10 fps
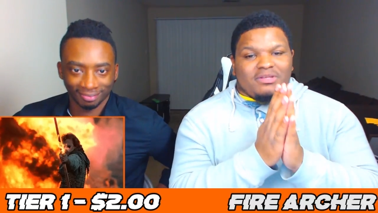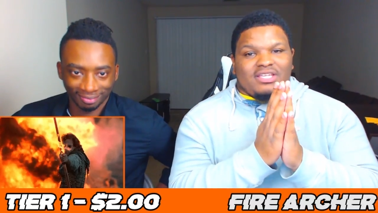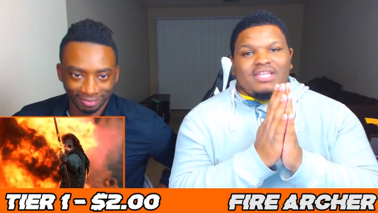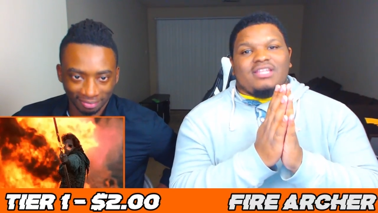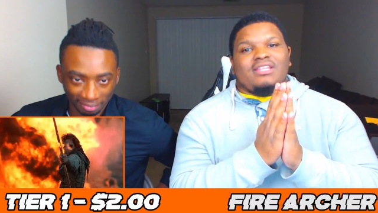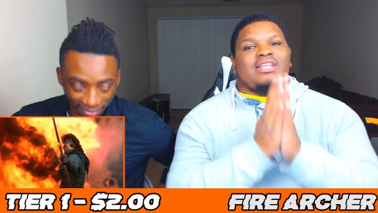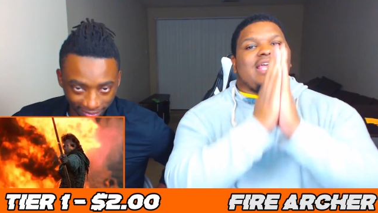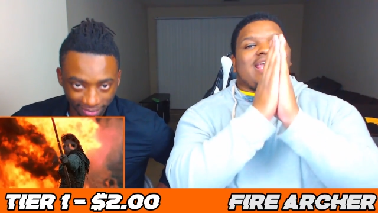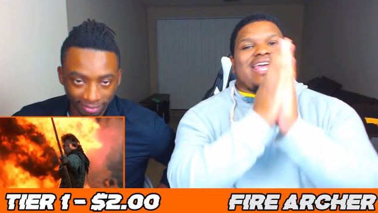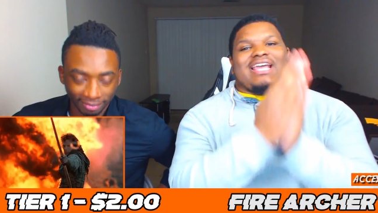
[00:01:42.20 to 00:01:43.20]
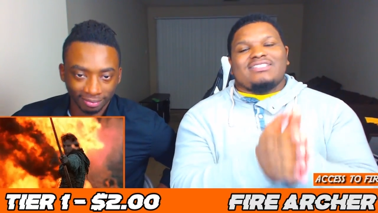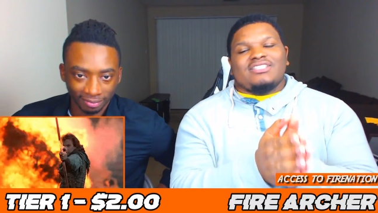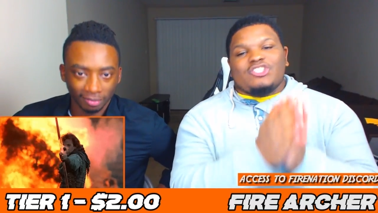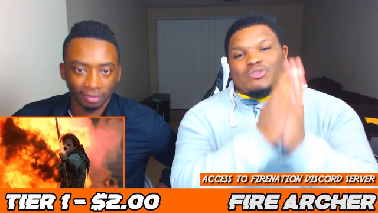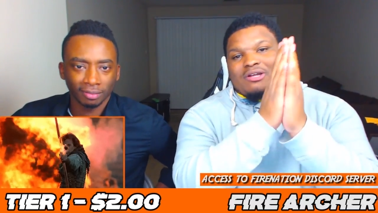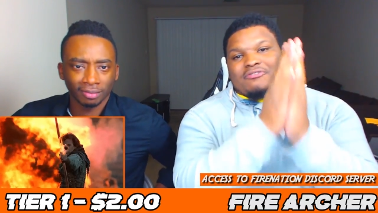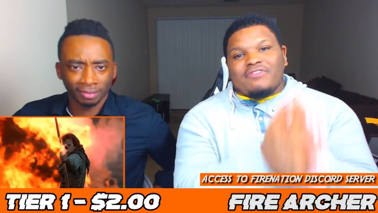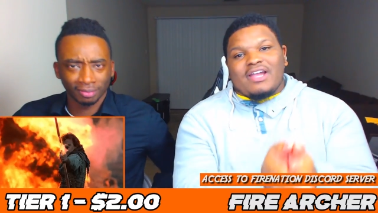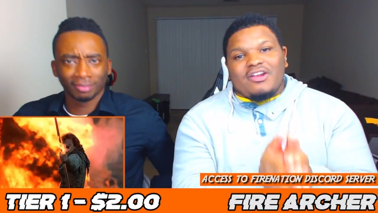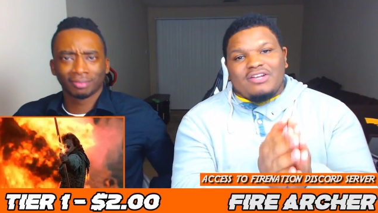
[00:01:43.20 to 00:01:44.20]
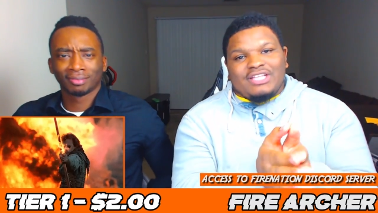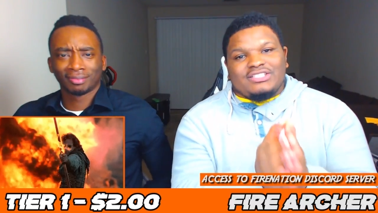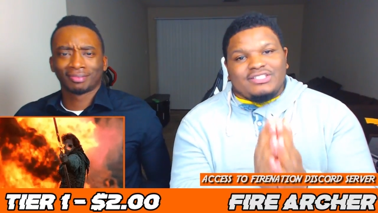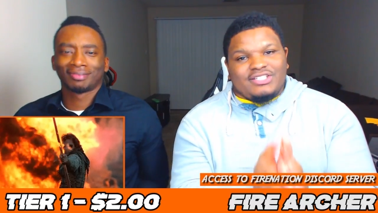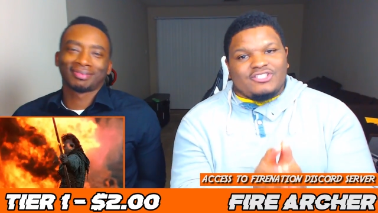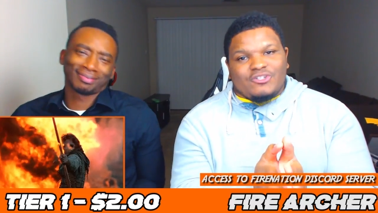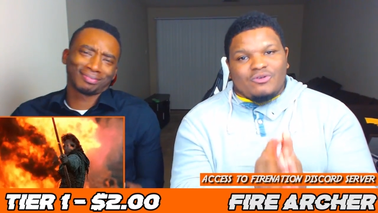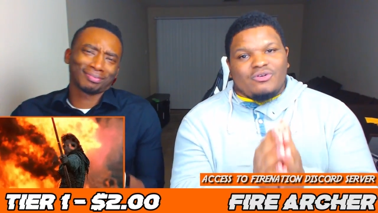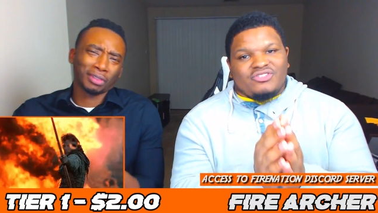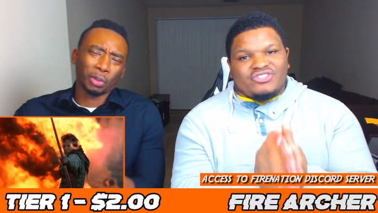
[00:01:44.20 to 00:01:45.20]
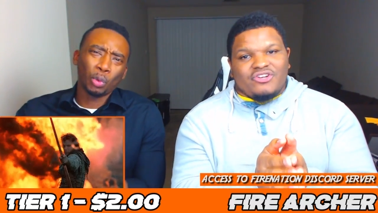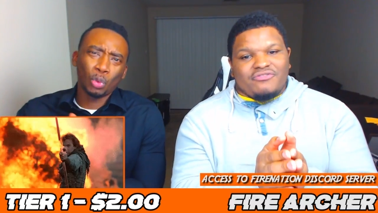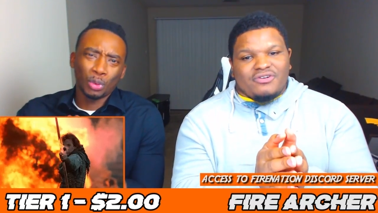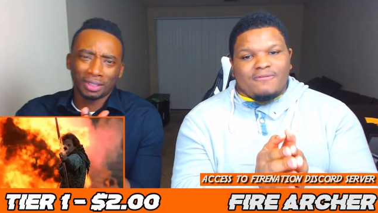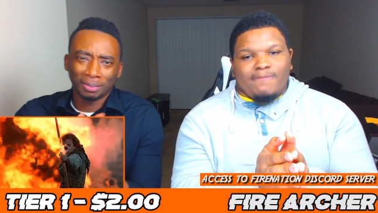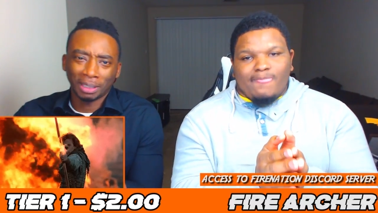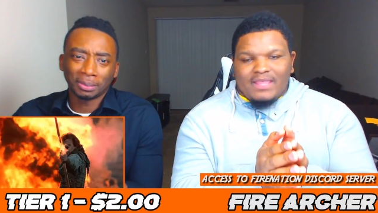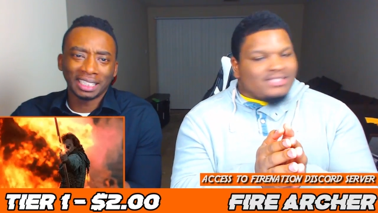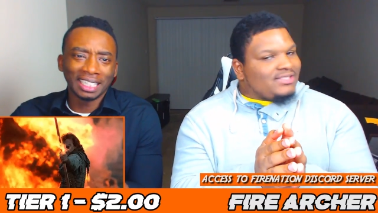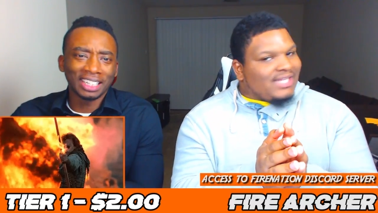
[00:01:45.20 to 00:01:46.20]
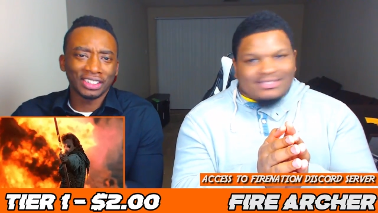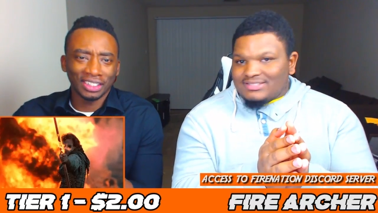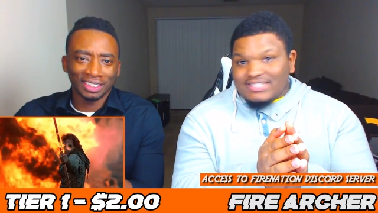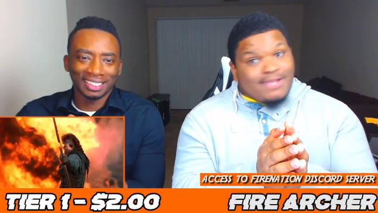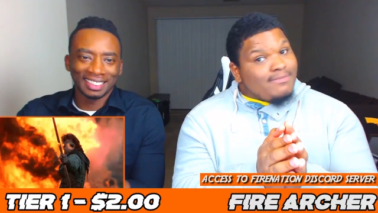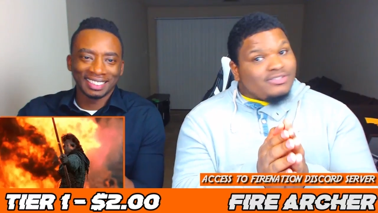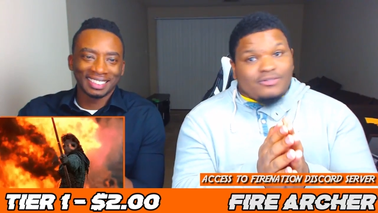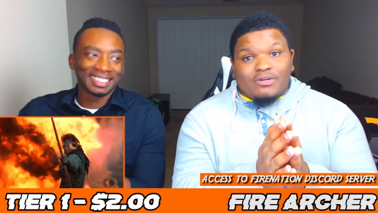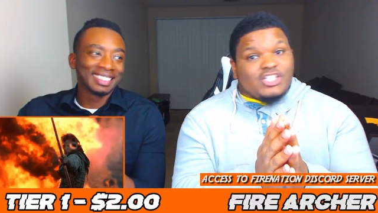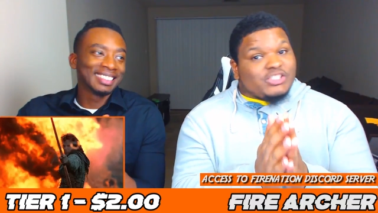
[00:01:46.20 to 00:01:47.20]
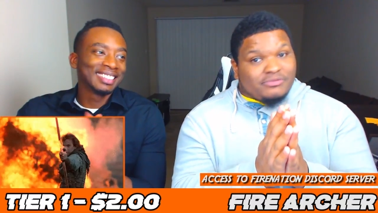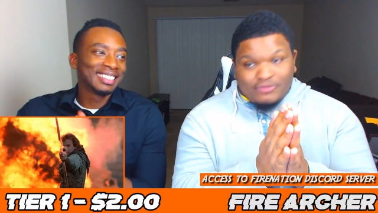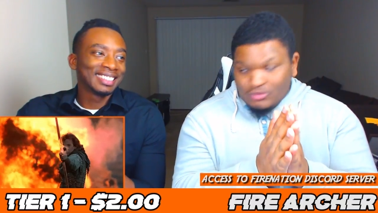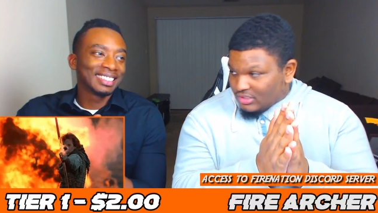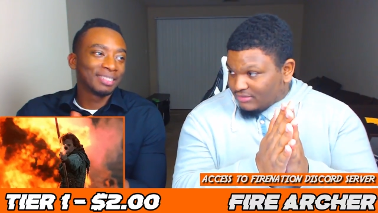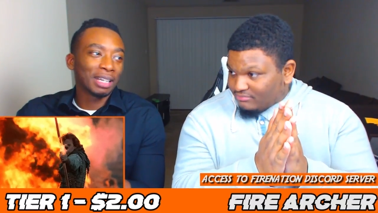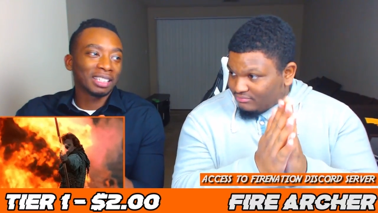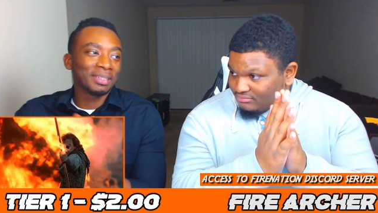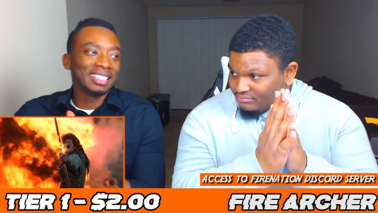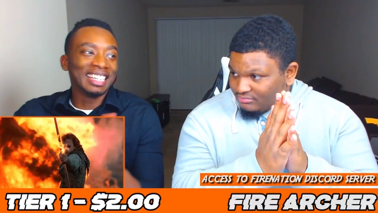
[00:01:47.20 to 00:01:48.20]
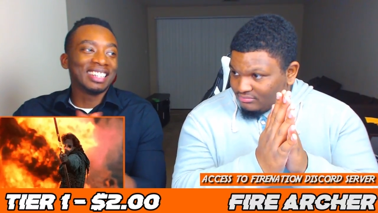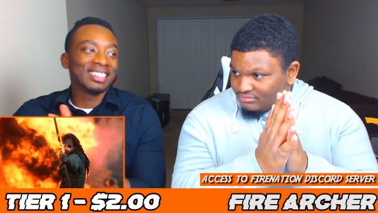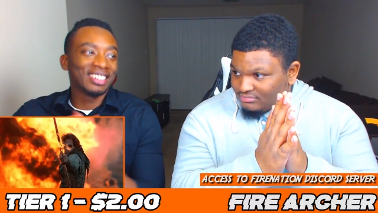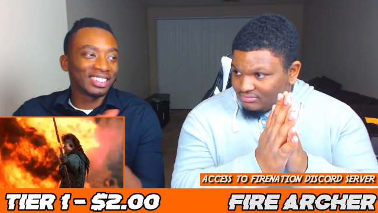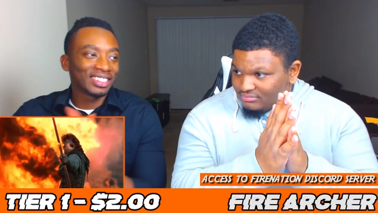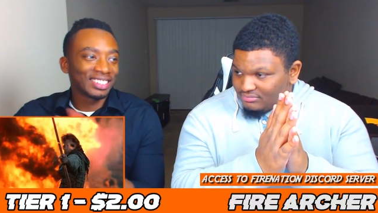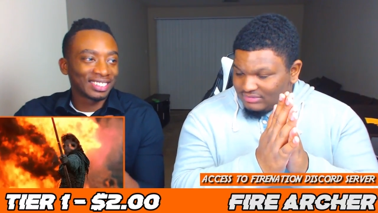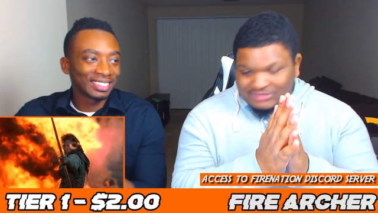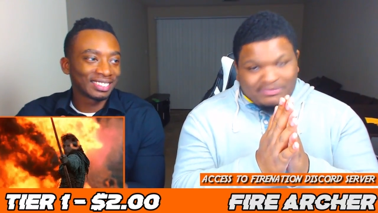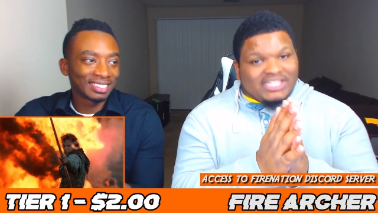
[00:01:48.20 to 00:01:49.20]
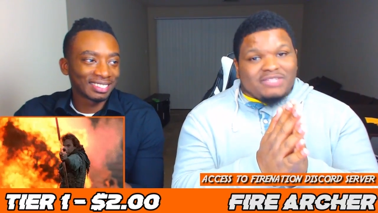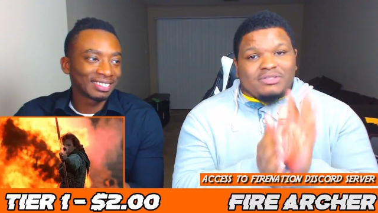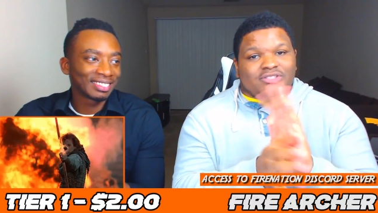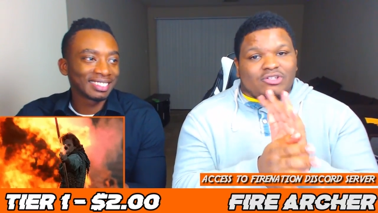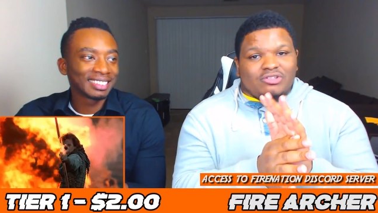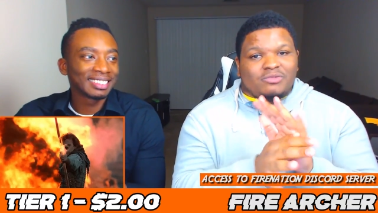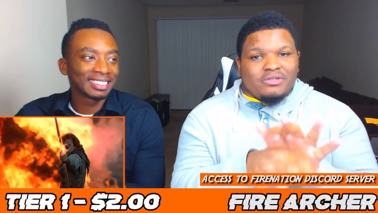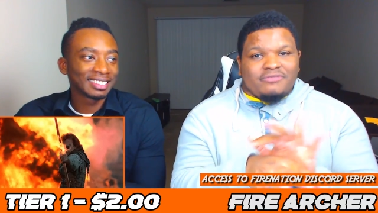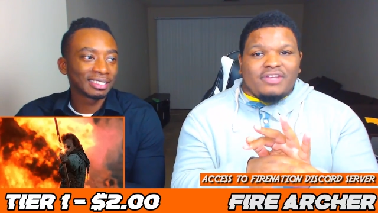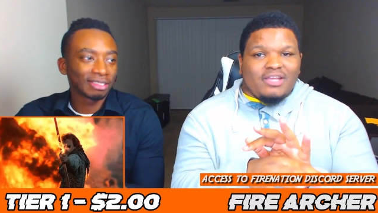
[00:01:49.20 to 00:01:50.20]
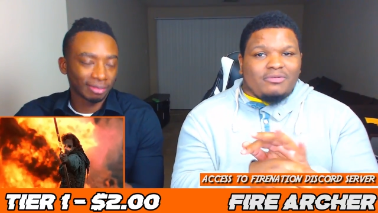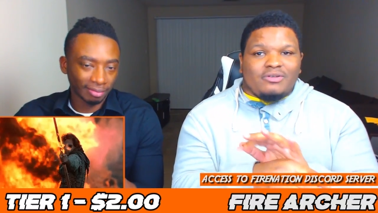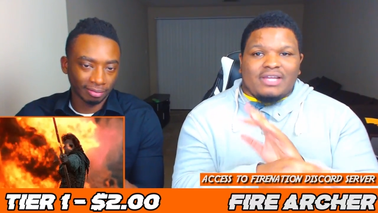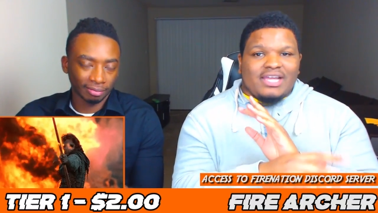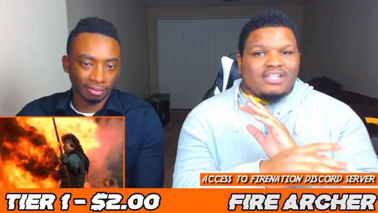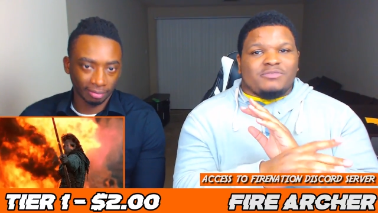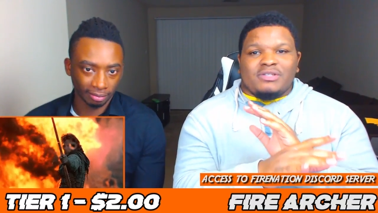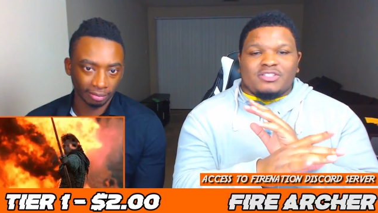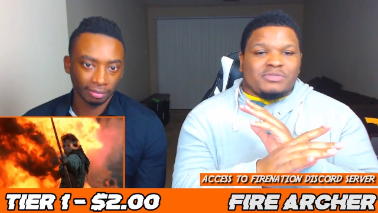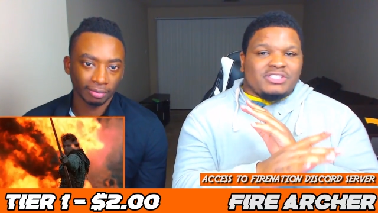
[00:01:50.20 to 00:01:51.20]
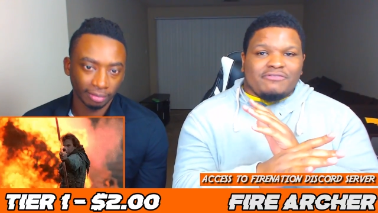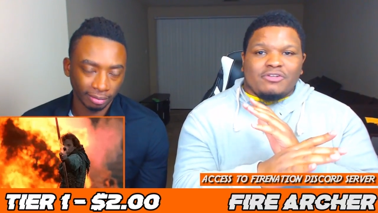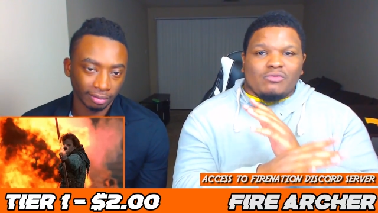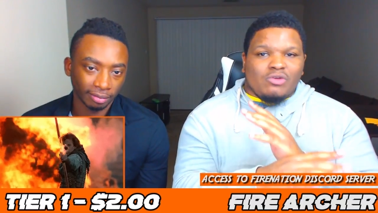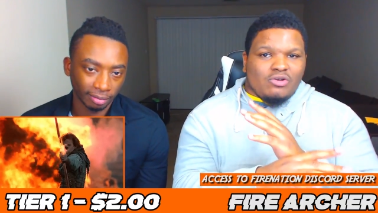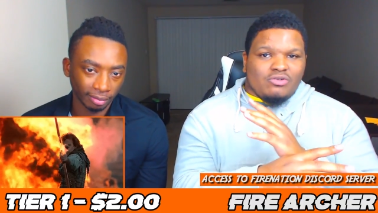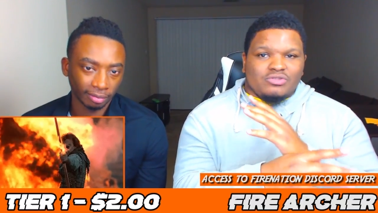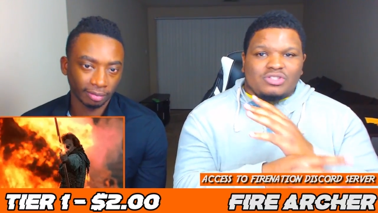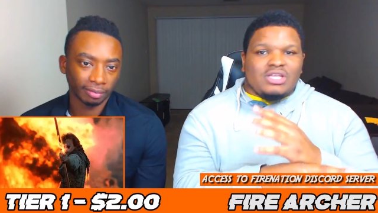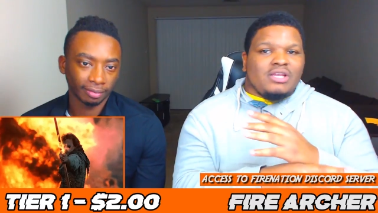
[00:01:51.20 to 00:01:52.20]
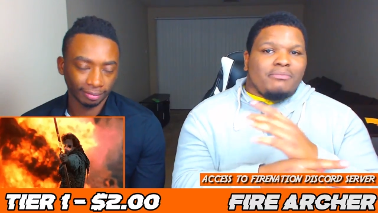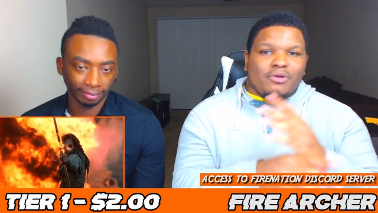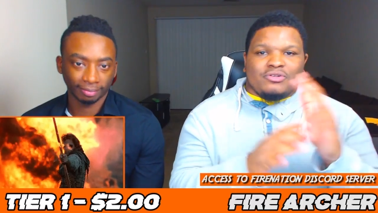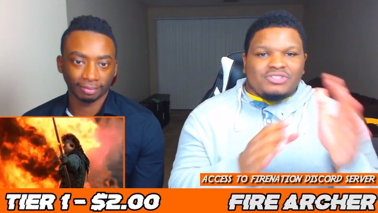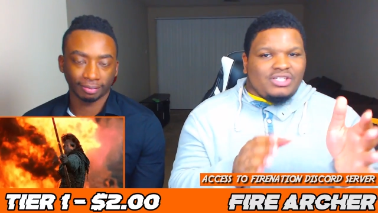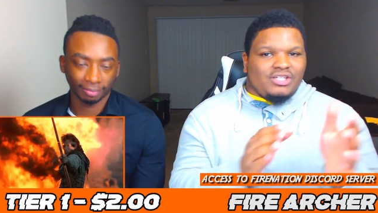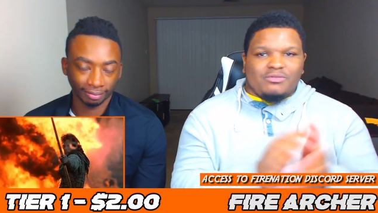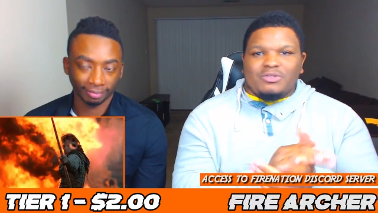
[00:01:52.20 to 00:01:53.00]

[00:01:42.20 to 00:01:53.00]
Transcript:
Speaker 1: getting access to our Fire Nation Discord server. Ooh, it's not the same as it was before. It's about to be lit in there. It's about to be totally revamped. We're gonna have specific roles per tier. We're